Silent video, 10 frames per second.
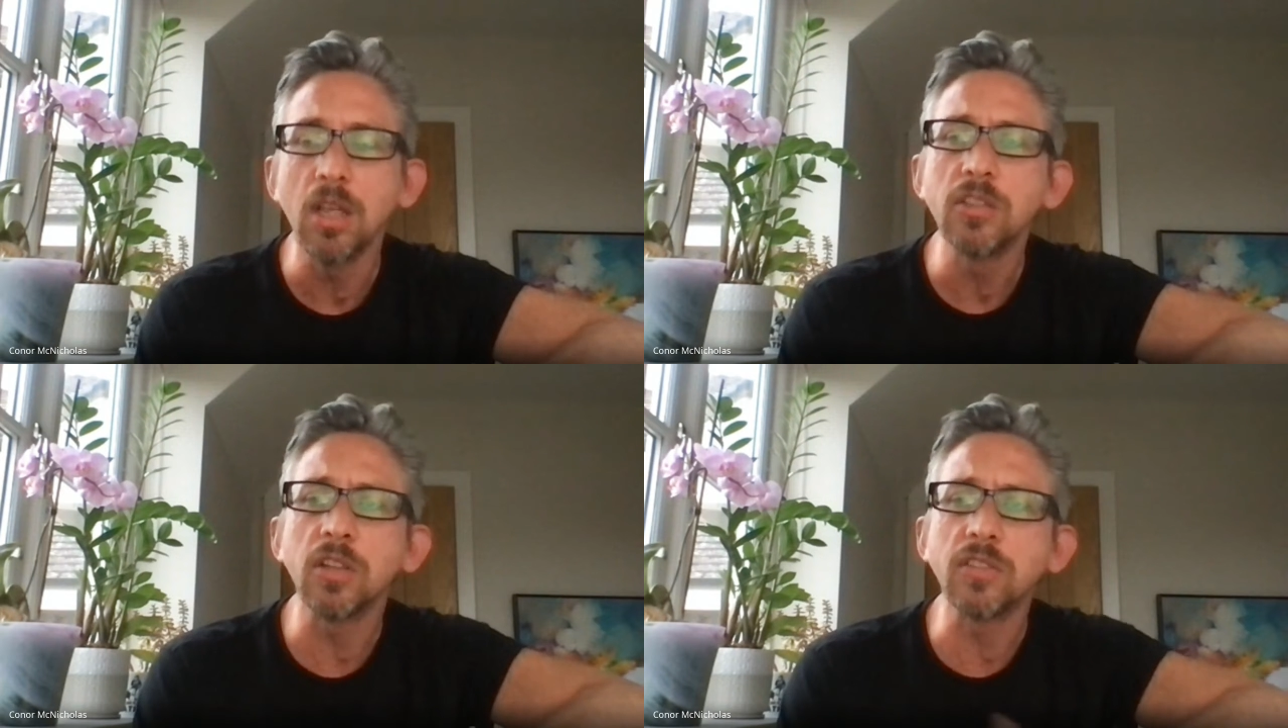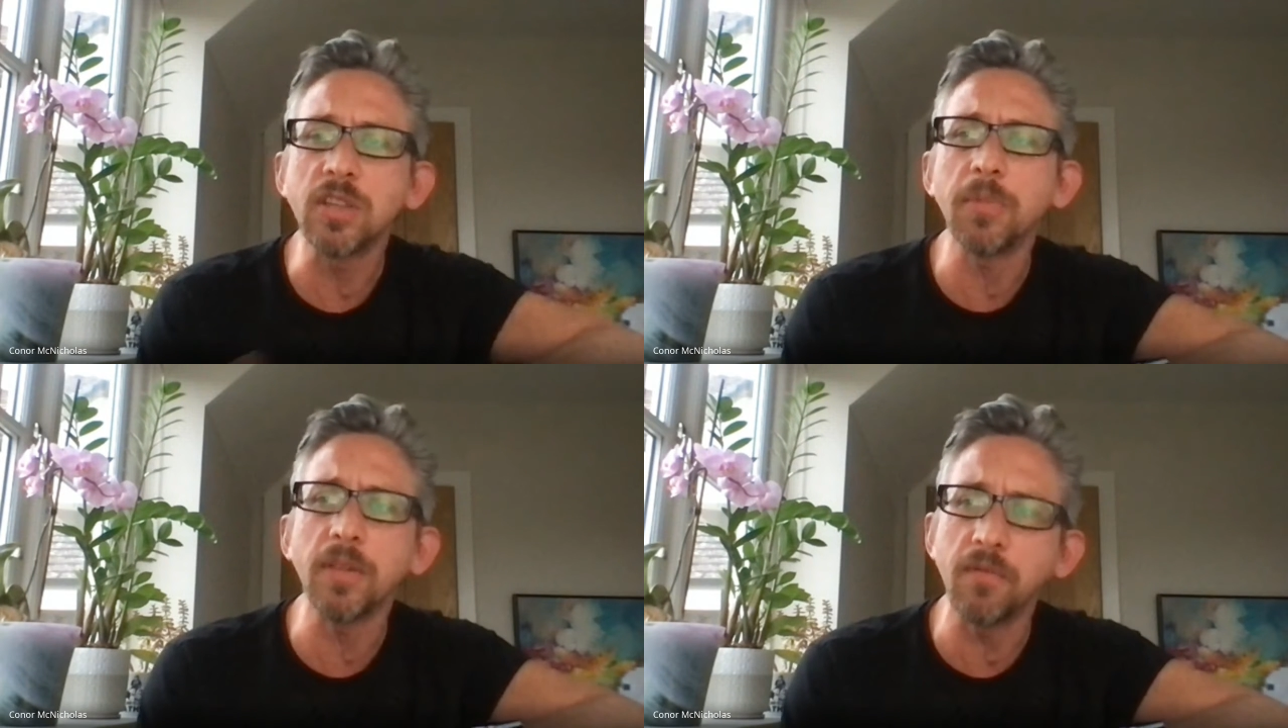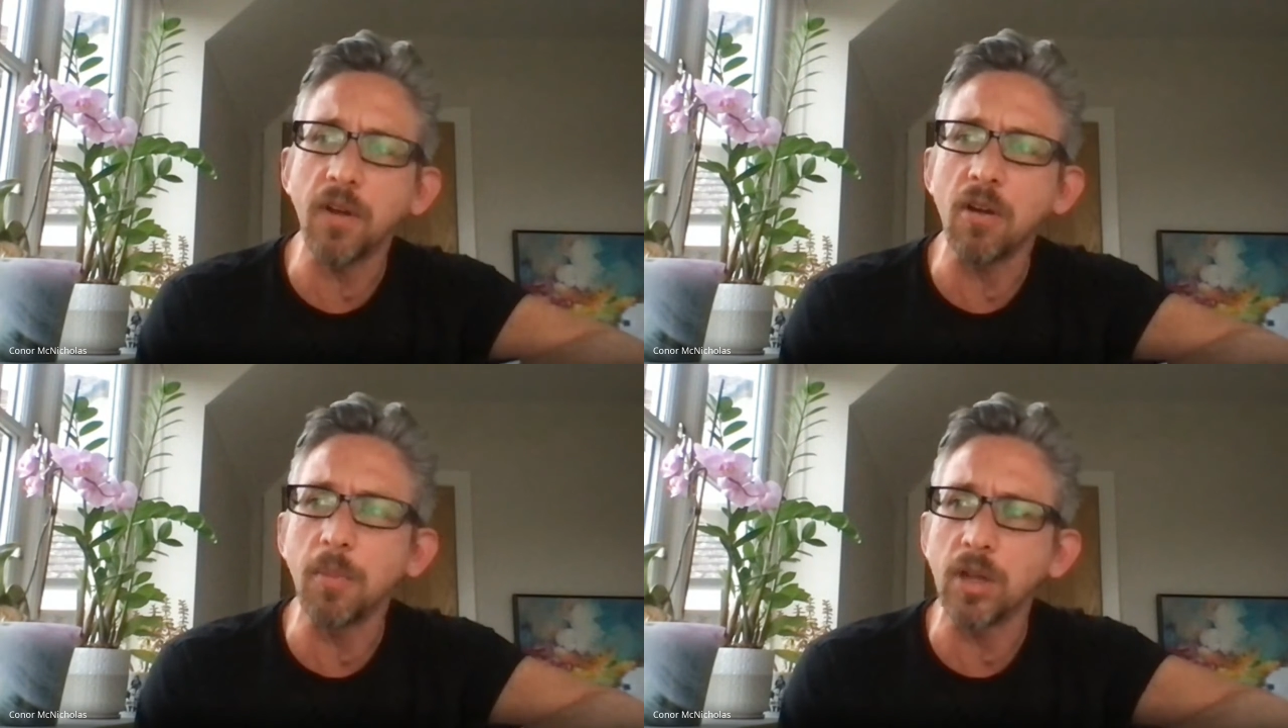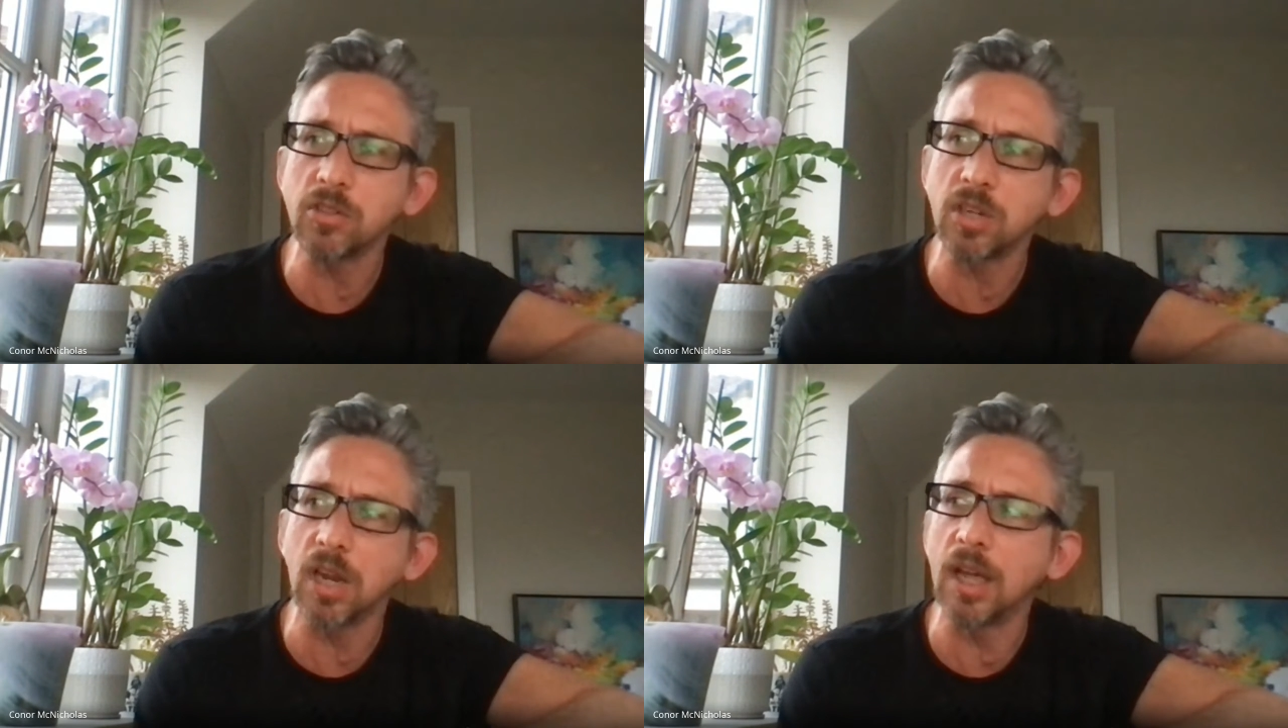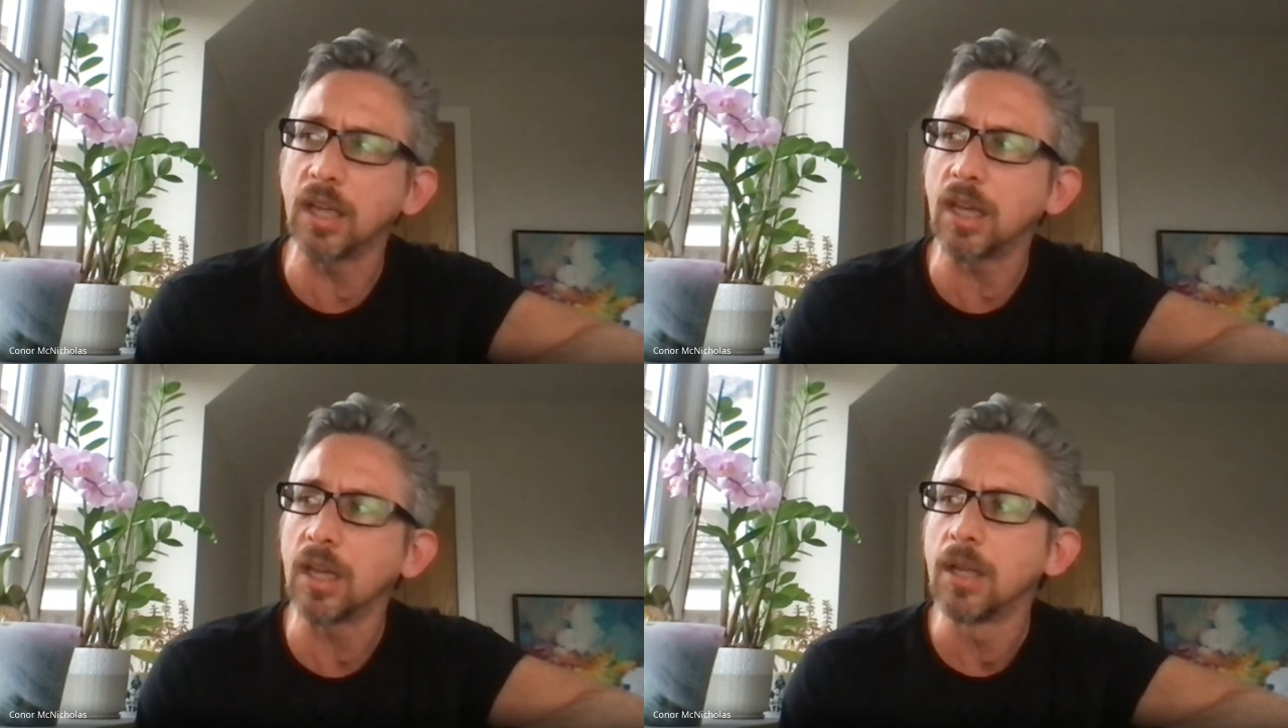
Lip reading: So something very much like